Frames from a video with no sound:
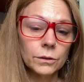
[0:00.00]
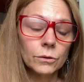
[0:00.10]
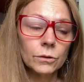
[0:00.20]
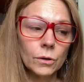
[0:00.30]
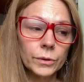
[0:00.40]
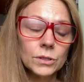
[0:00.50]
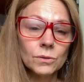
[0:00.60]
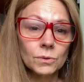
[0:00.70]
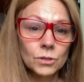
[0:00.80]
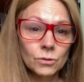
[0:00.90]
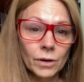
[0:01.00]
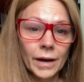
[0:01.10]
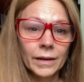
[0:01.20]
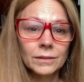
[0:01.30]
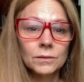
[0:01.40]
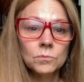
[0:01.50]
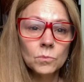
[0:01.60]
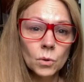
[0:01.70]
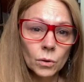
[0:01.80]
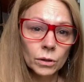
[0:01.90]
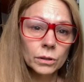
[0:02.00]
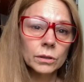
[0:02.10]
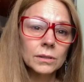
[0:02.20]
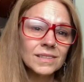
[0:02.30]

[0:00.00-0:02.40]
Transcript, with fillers: you're going to attract more